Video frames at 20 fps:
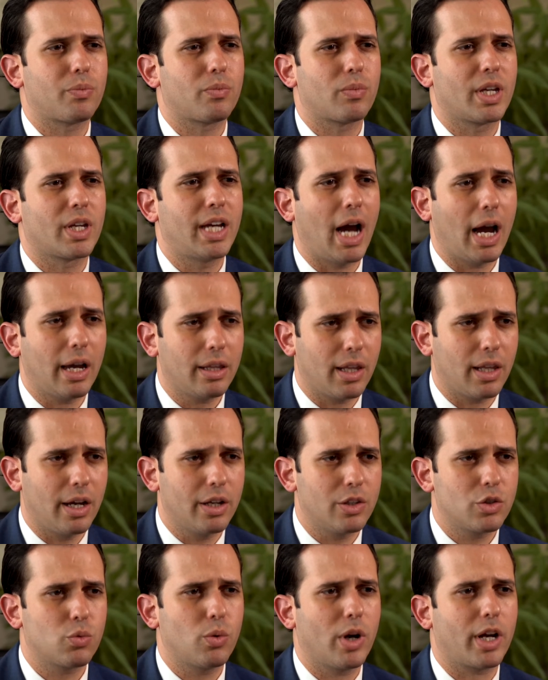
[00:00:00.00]

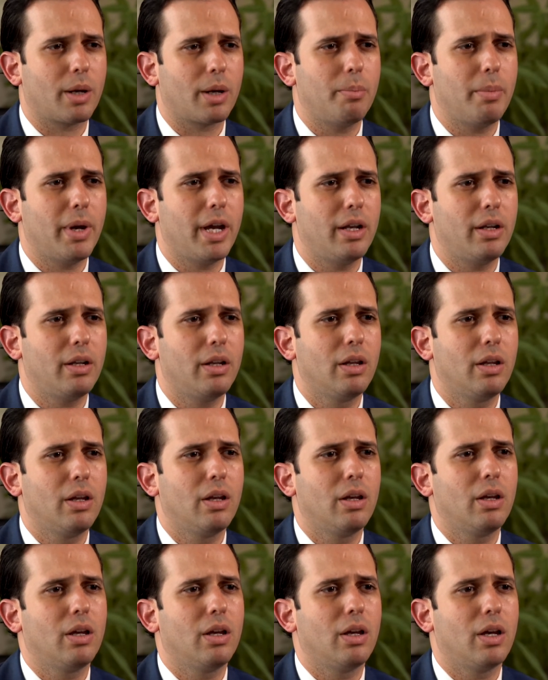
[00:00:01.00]
guidelines recommend
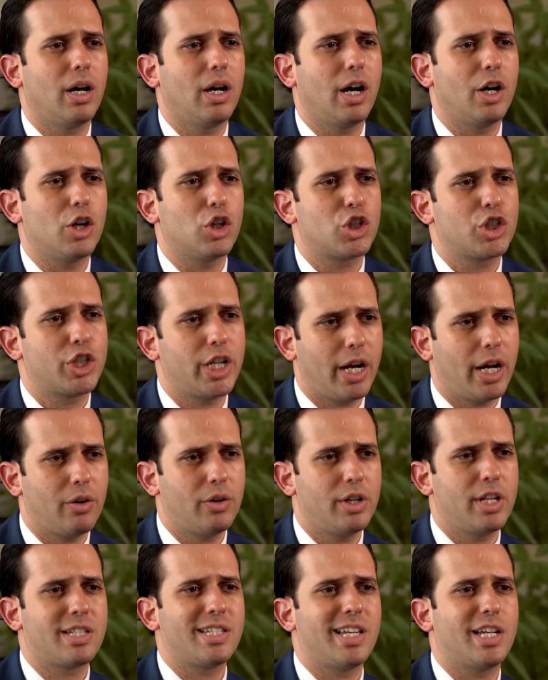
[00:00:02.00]
shared
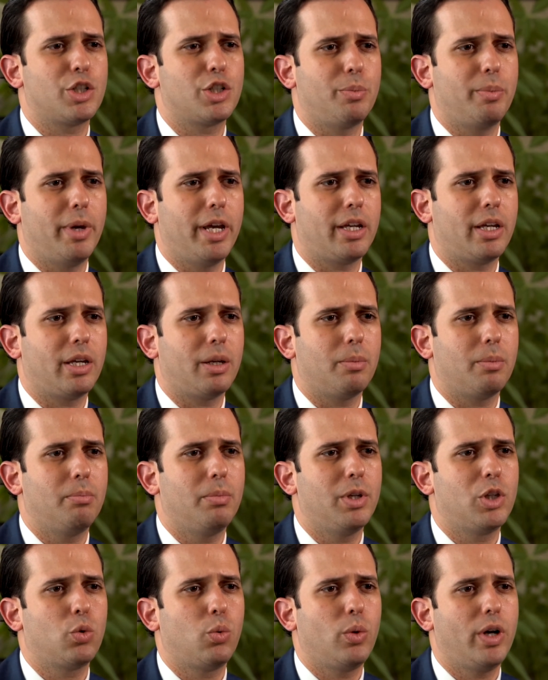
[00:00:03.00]
decision-making
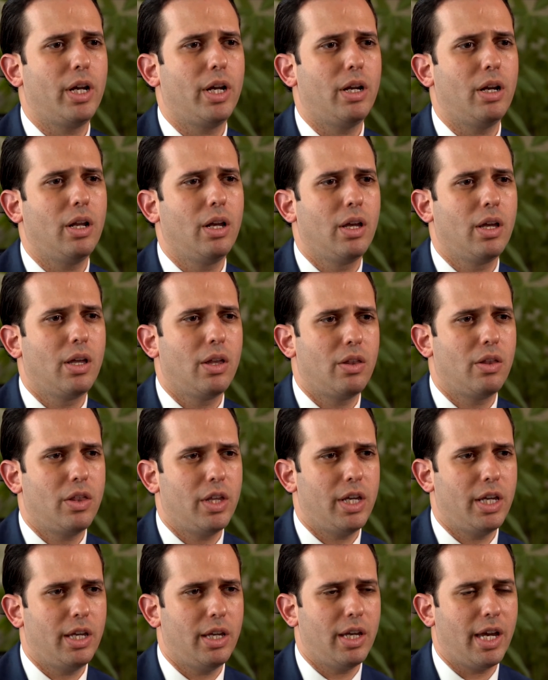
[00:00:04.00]
between
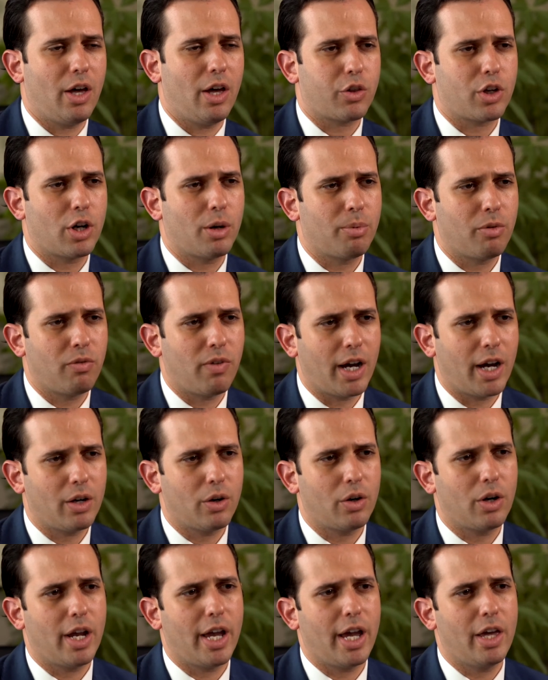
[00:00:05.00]
the healthcare
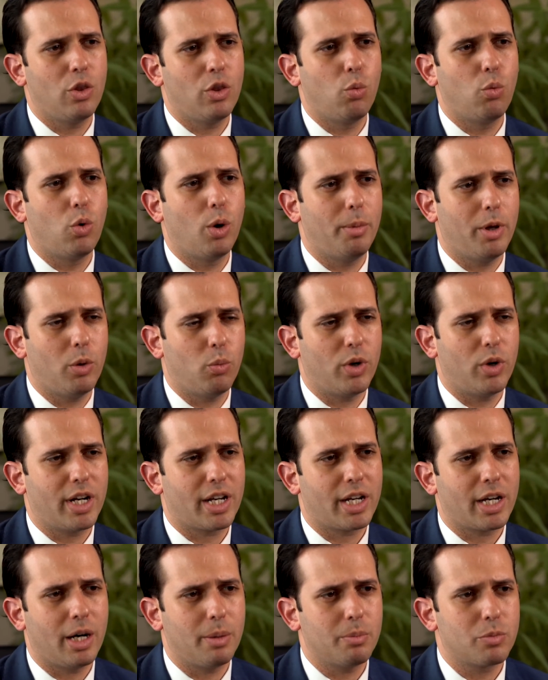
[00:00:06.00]
provider and the woman when it
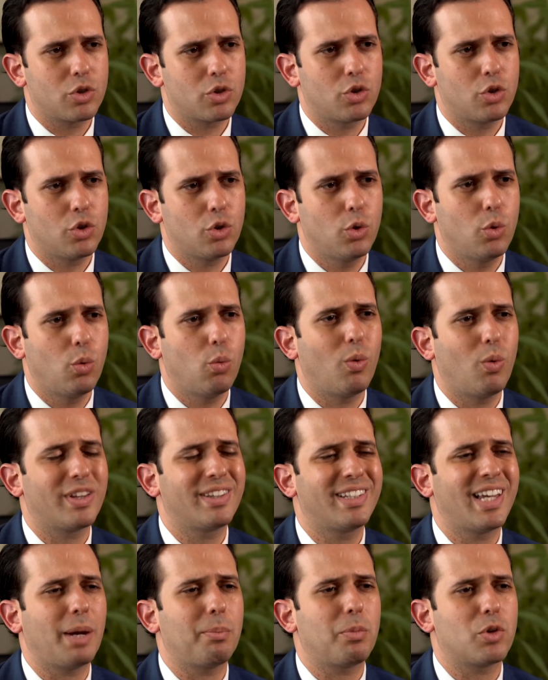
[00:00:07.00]
comes to what
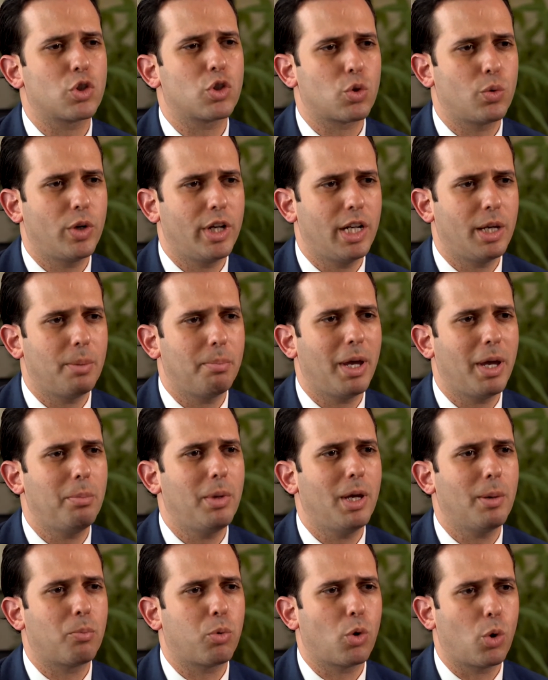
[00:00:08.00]
type of screening may be
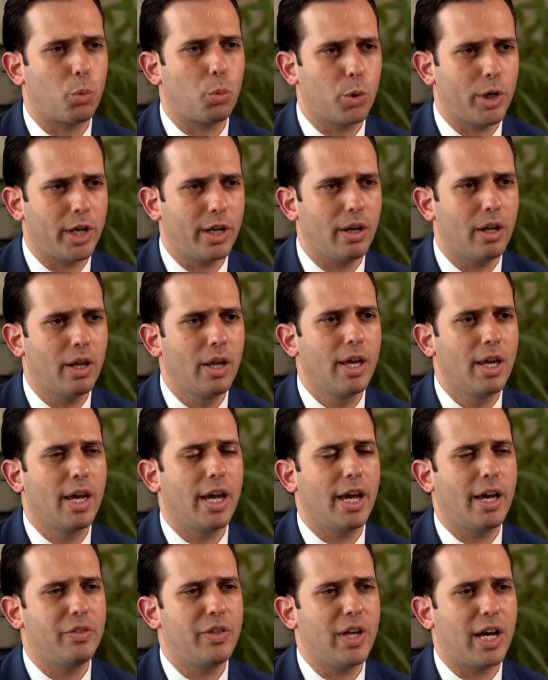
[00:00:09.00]
appropriate
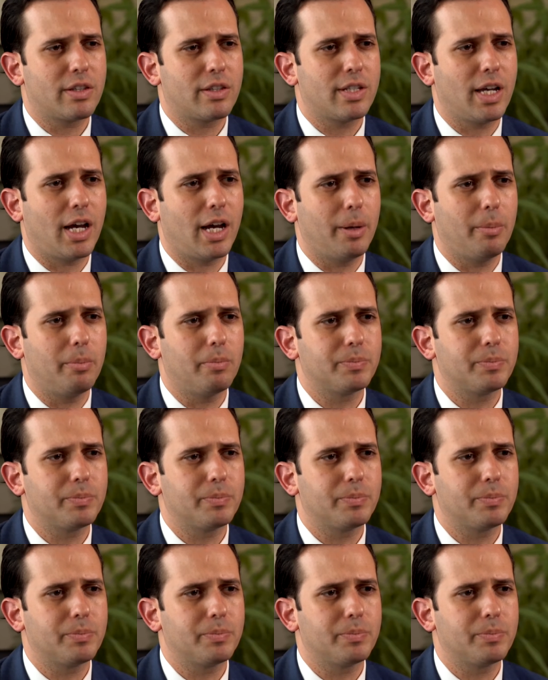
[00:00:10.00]
at that time.